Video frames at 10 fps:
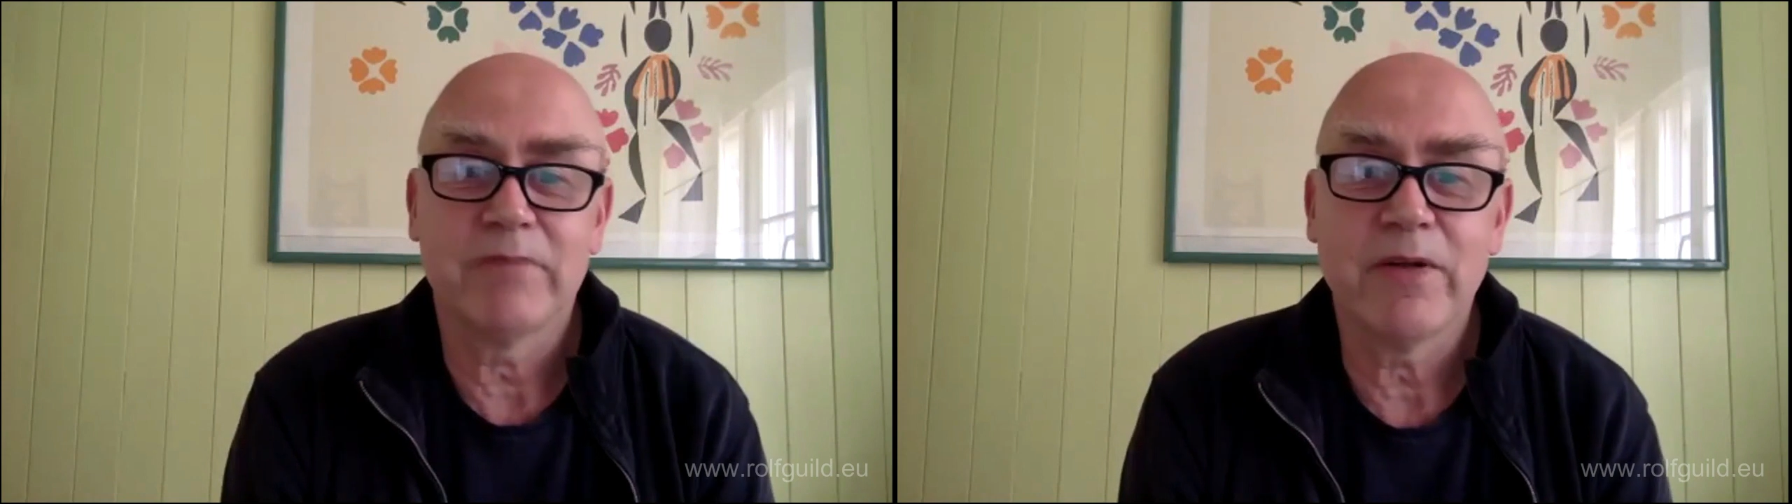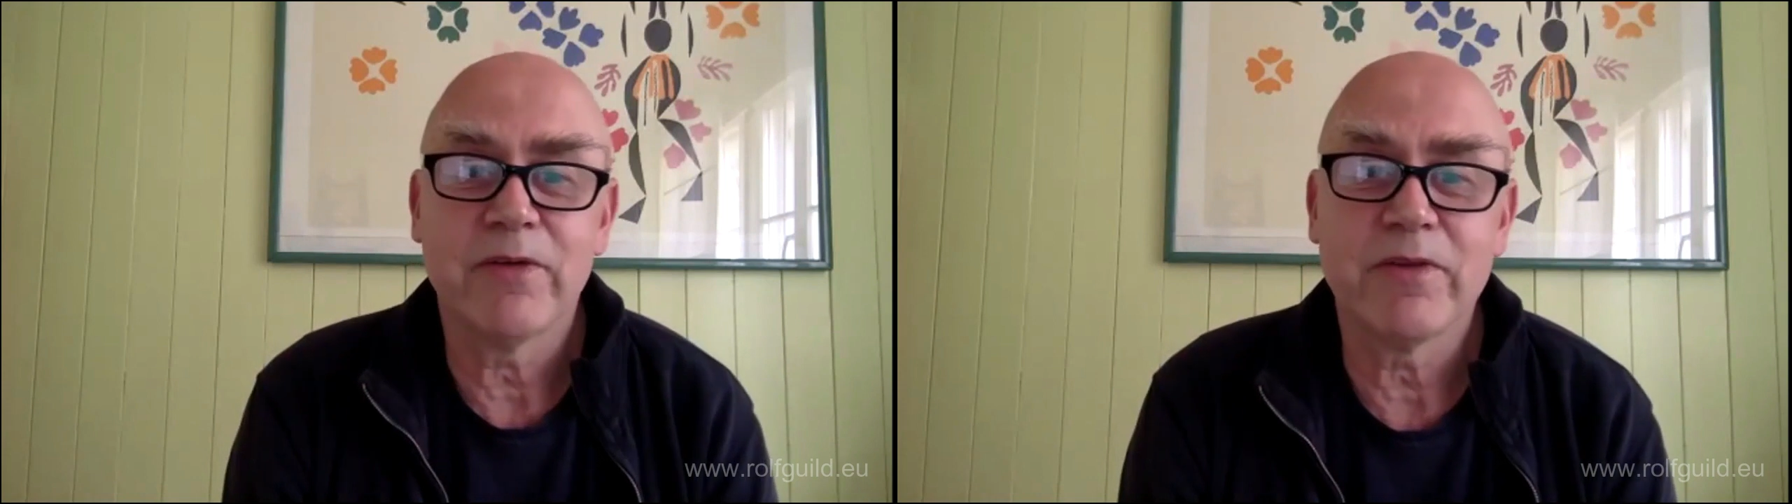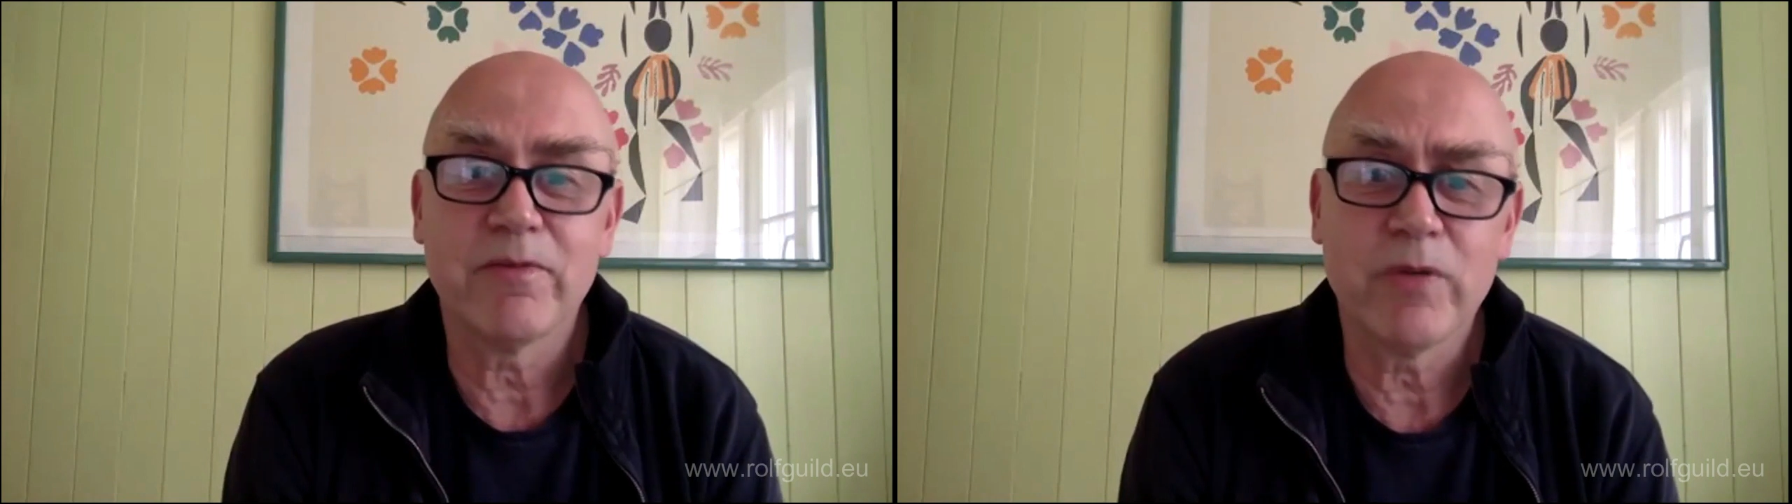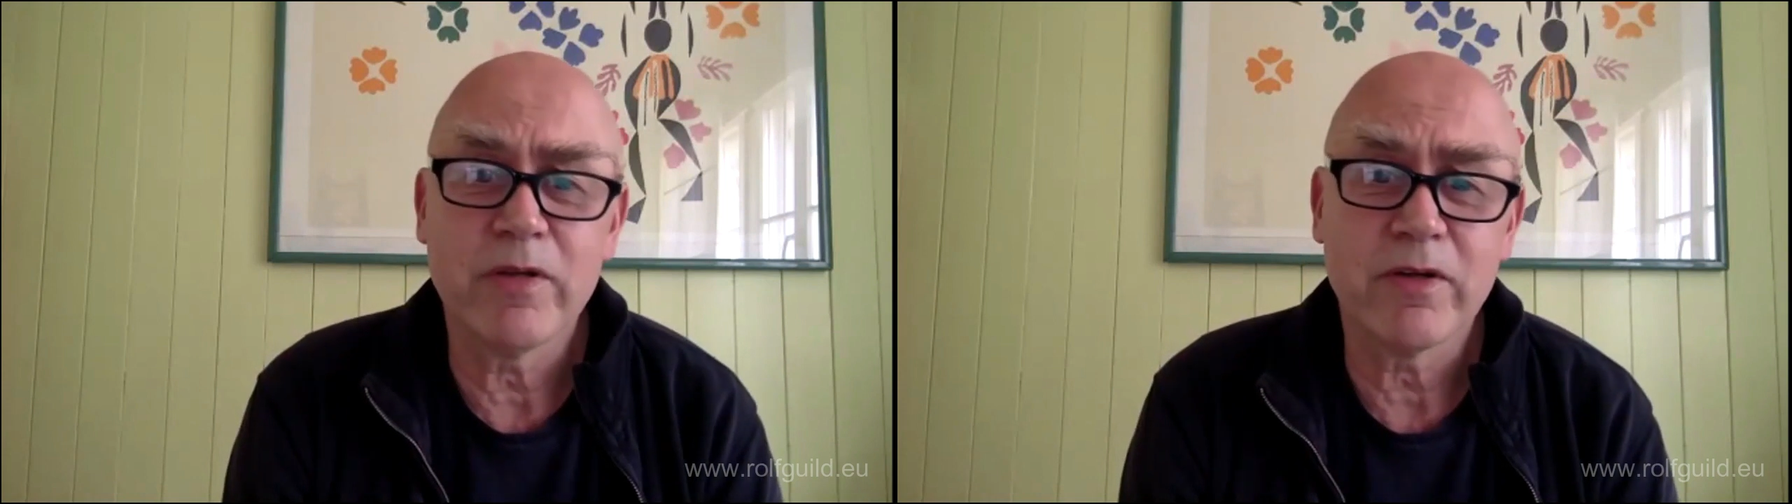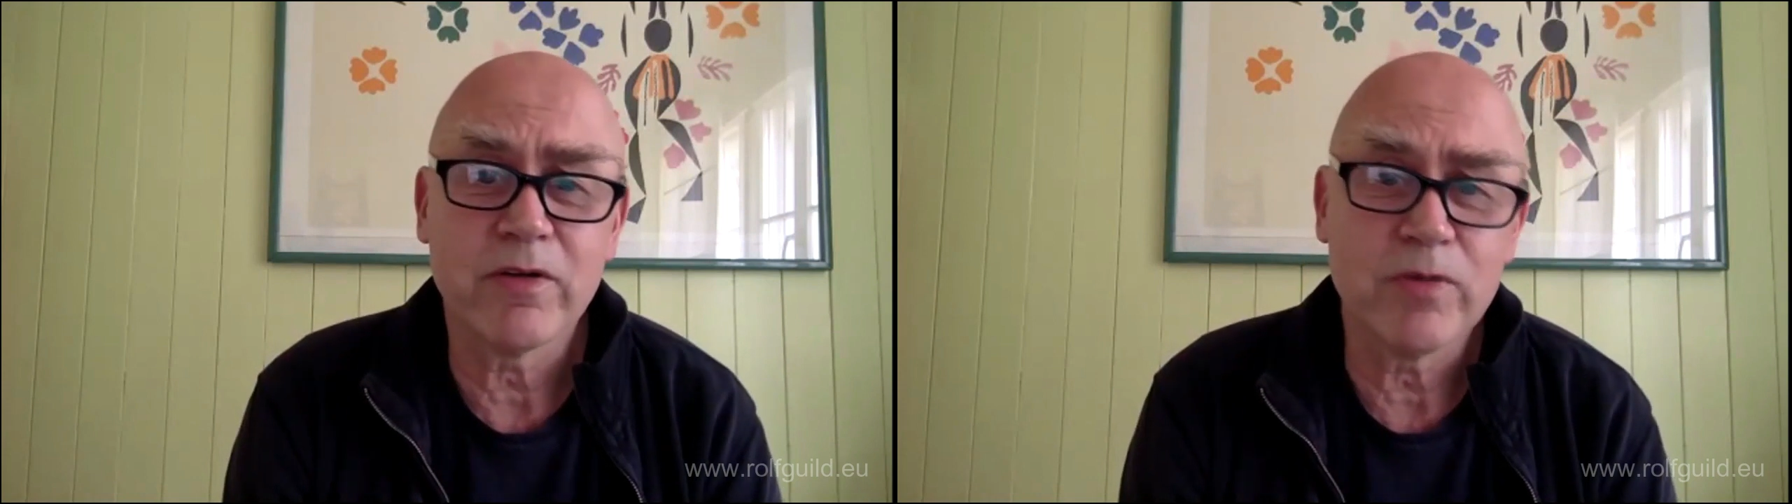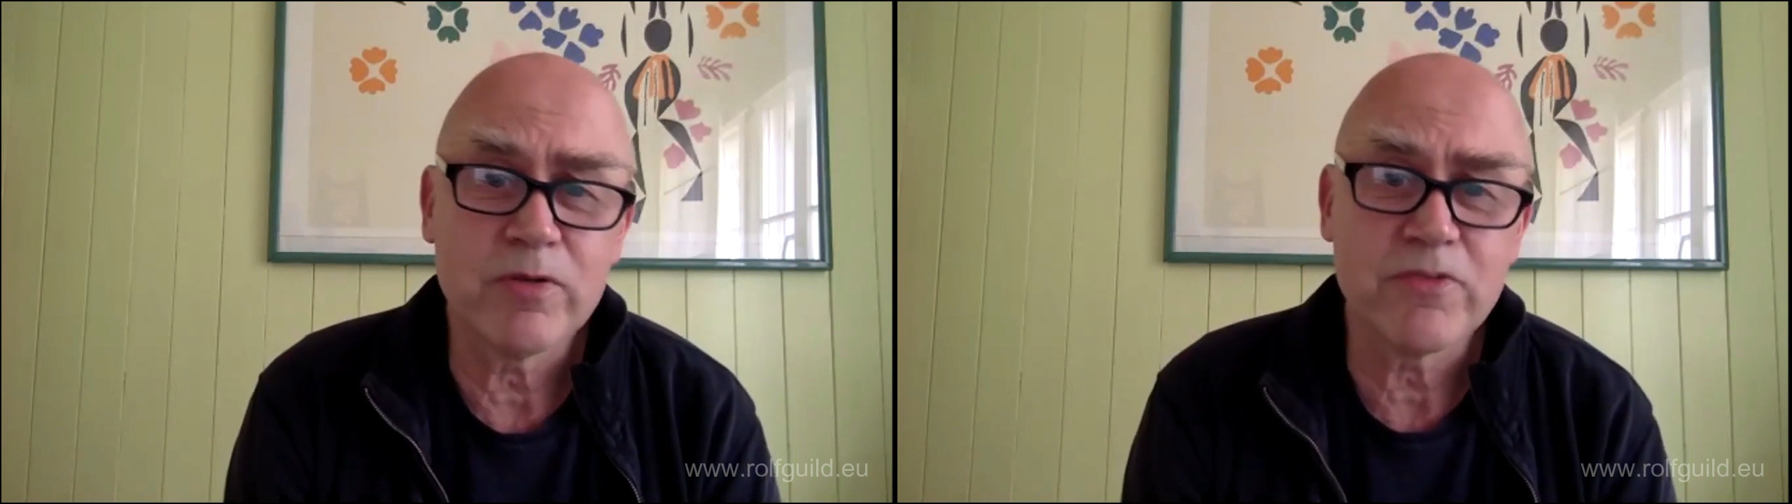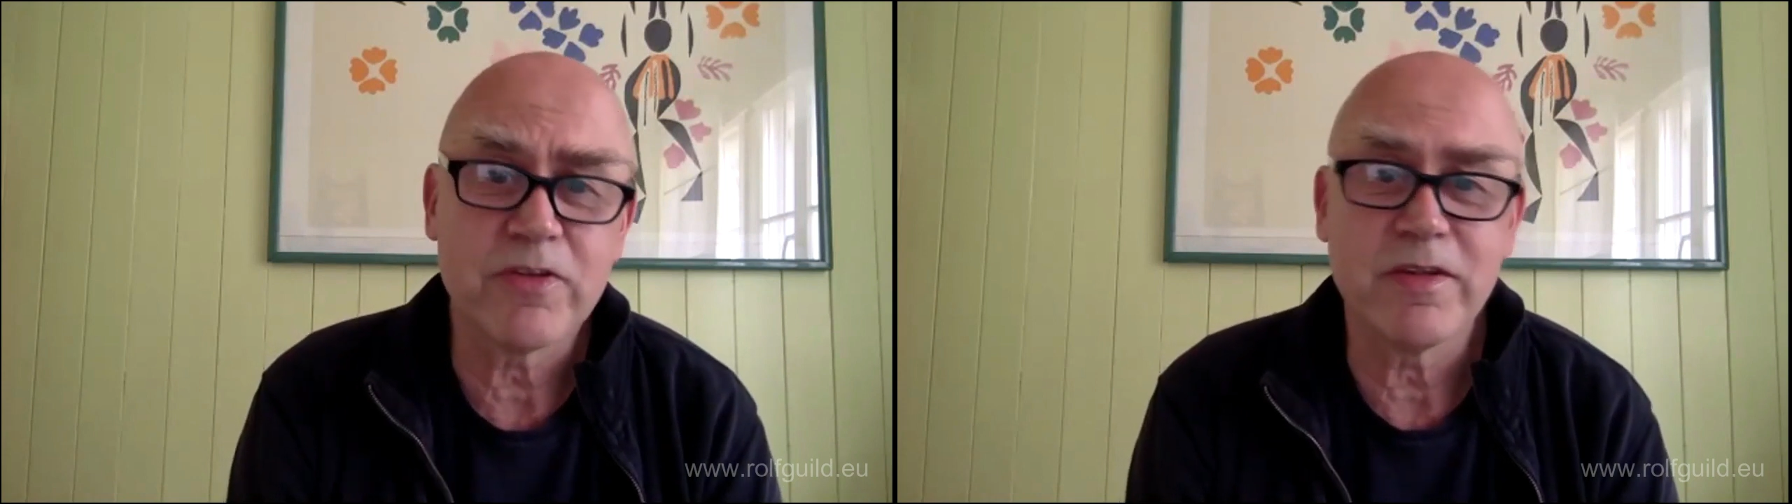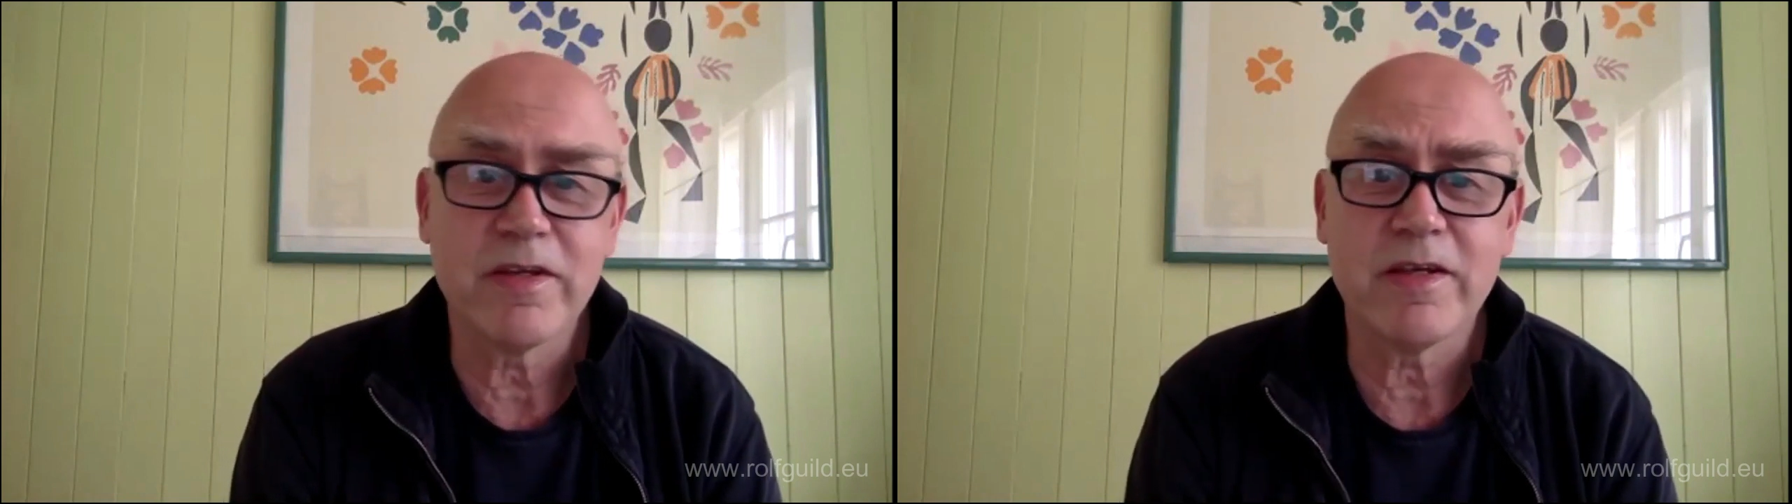know, one of the quotes
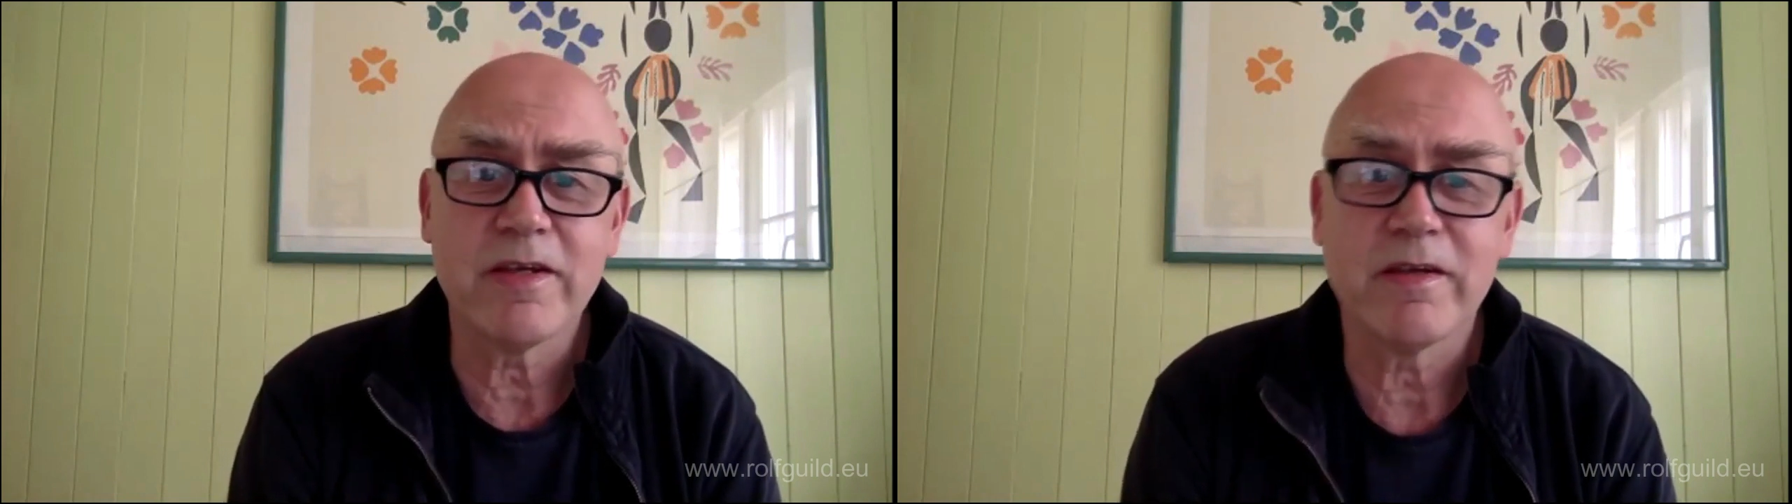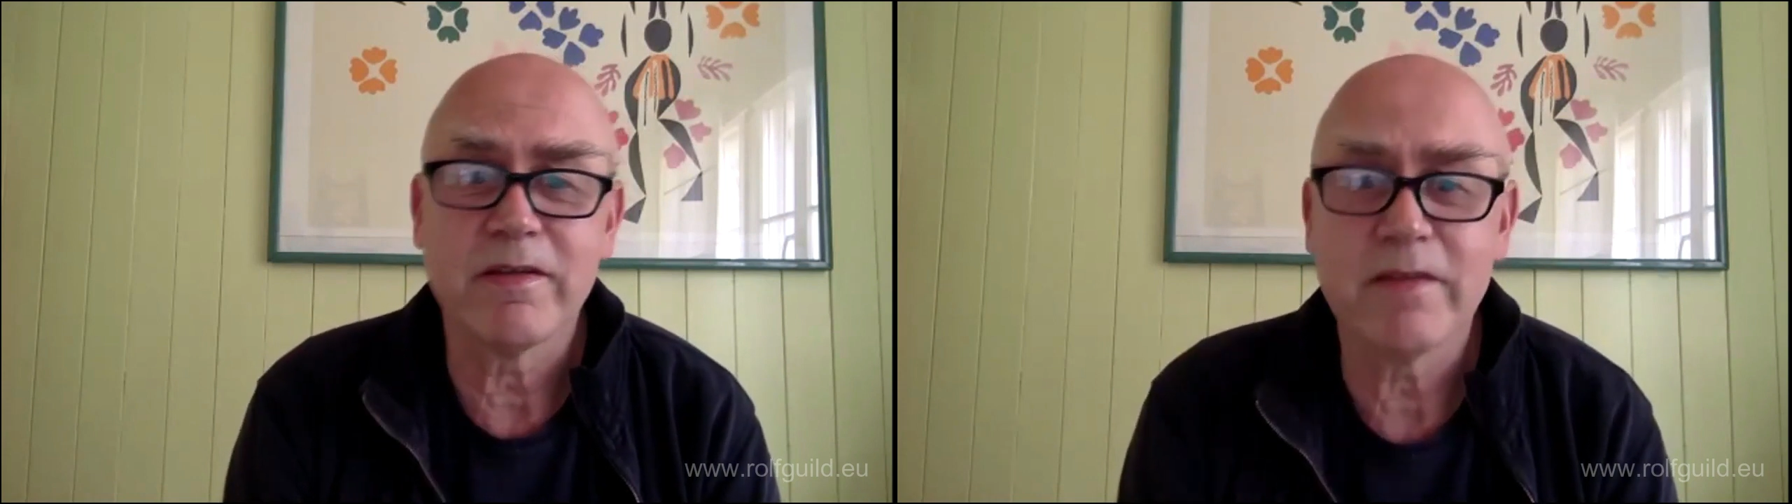in the